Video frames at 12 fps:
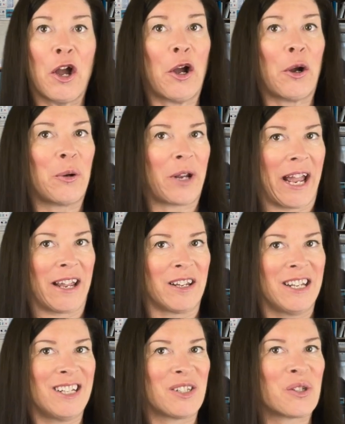Okay,
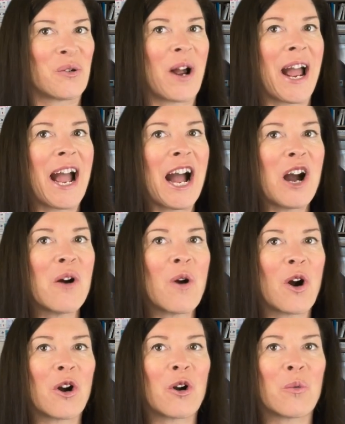so how
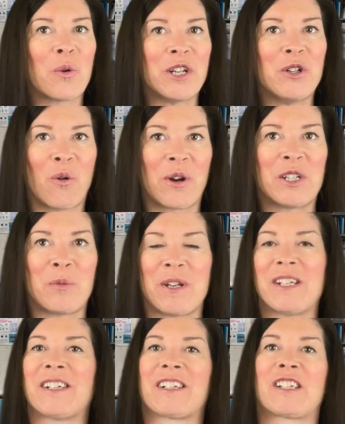are we going to be
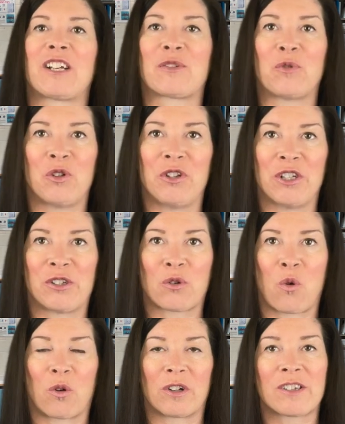successful in this
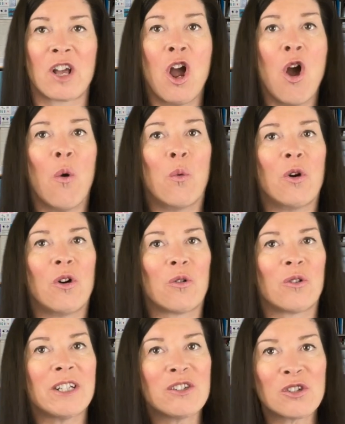course? Well,
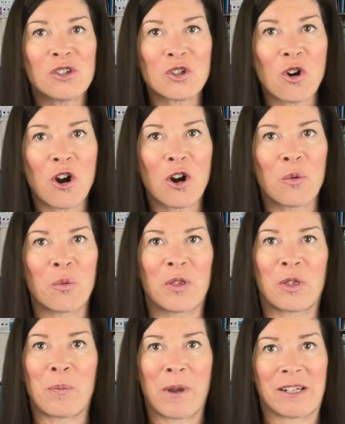let's start
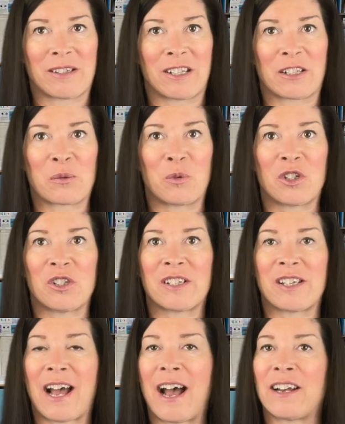with the basics, which is
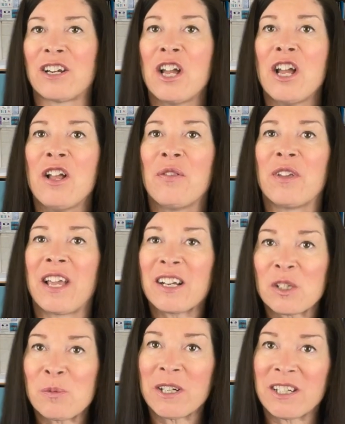that the
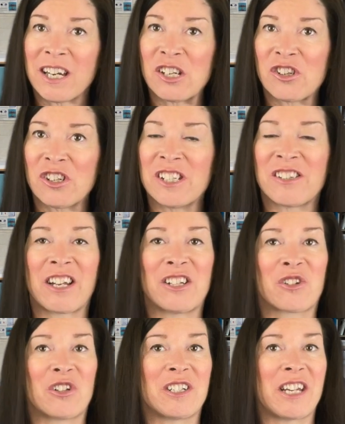expectation is that
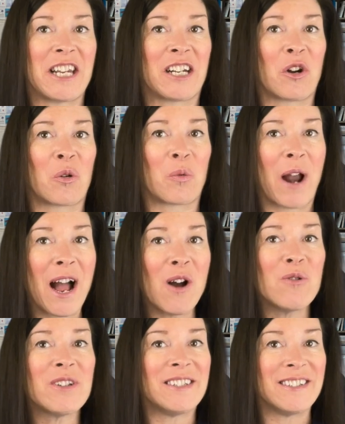it's going to take
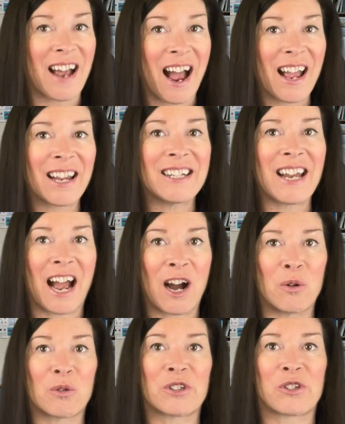around 9
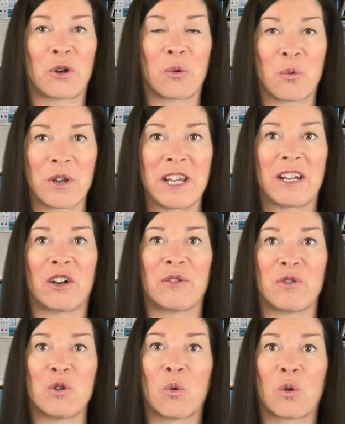hours a week
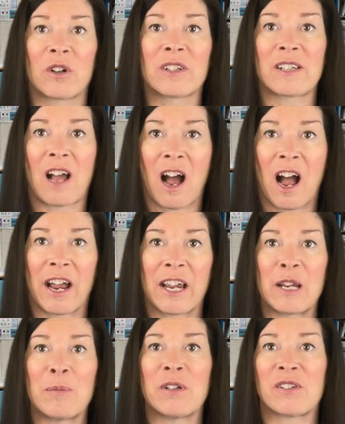of your
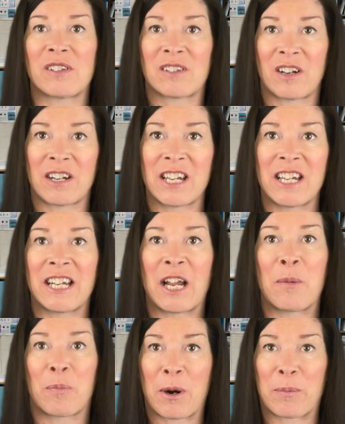time studying
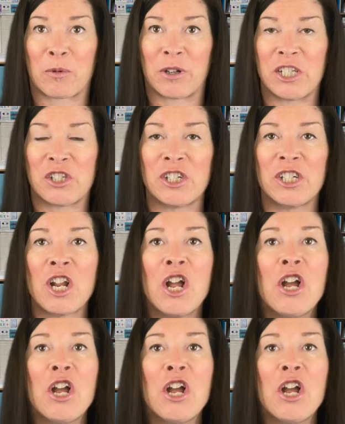and preparation